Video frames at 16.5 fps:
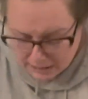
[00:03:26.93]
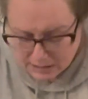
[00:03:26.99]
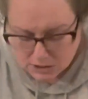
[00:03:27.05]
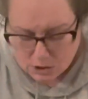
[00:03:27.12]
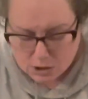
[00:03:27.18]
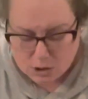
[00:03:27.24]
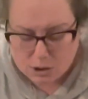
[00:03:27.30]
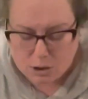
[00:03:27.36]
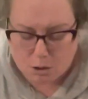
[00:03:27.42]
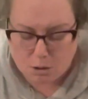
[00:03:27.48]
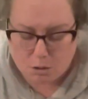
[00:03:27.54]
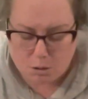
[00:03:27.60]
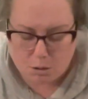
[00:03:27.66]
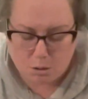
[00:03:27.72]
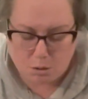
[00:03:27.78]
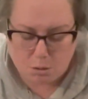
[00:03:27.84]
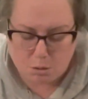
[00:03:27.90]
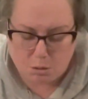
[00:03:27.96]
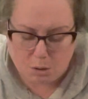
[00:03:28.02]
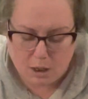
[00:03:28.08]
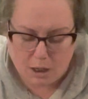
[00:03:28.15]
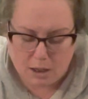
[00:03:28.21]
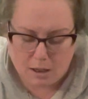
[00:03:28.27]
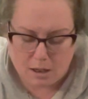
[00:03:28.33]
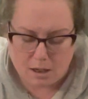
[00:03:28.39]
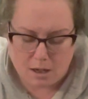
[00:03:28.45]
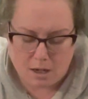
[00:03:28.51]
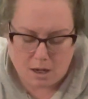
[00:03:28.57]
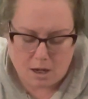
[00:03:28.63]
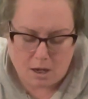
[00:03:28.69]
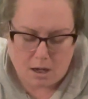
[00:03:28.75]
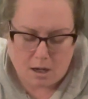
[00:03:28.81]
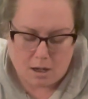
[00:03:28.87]
so
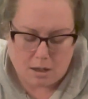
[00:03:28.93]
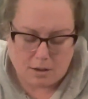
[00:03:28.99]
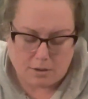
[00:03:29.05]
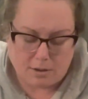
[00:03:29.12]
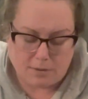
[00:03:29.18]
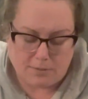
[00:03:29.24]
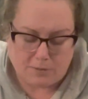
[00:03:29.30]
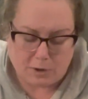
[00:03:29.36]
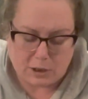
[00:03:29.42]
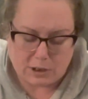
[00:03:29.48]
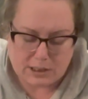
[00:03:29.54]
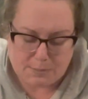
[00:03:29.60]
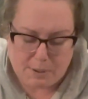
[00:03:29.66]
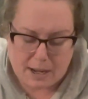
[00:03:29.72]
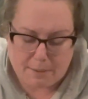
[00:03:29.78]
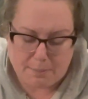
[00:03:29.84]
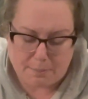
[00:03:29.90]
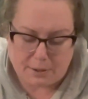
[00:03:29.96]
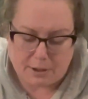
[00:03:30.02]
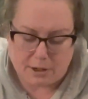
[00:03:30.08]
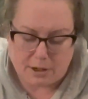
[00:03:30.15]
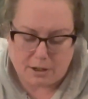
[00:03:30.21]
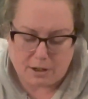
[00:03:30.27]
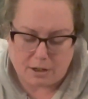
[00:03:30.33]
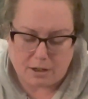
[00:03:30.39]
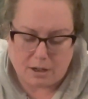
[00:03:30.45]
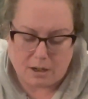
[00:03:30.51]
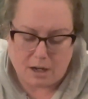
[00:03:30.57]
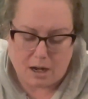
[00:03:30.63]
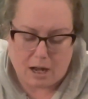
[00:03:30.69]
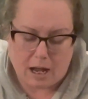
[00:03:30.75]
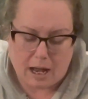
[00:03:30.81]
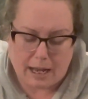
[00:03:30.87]
the first pepper
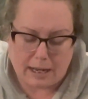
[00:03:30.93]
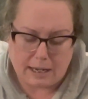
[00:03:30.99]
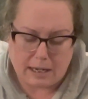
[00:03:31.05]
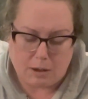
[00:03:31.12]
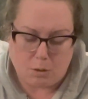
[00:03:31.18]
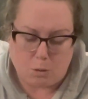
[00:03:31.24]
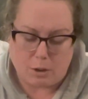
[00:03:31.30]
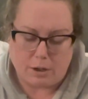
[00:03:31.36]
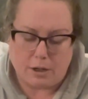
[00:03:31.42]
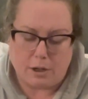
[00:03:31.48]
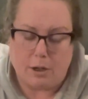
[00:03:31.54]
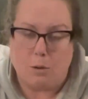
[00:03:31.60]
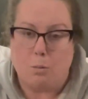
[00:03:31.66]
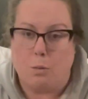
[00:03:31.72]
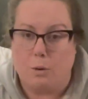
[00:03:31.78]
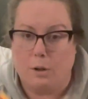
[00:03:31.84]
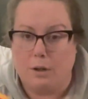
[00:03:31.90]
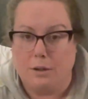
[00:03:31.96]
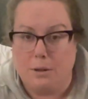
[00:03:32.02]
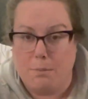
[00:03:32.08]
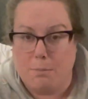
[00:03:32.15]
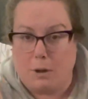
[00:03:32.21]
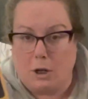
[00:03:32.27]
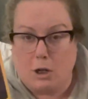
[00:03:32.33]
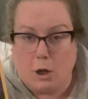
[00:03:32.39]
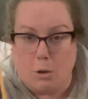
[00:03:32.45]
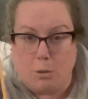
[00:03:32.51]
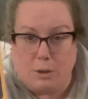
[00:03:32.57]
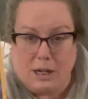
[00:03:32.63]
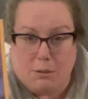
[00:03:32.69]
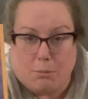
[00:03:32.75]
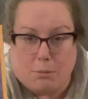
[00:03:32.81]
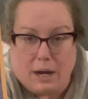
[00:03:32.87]
I ordered were the
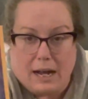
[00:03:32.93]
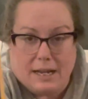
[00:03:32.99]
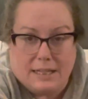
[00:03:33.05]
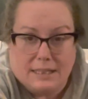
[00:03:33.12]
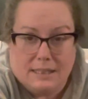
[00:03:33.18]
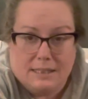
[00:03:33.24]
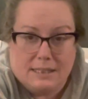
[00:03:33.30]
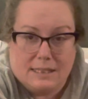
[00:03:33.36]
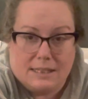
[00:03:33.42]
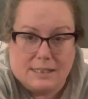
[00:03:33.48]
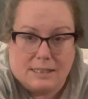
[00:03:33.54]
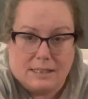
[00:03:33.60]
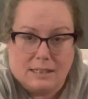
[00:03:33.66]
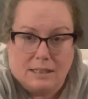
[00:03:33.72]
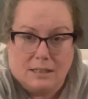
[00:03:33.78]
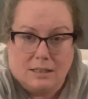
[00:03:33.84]
Marconi Reds,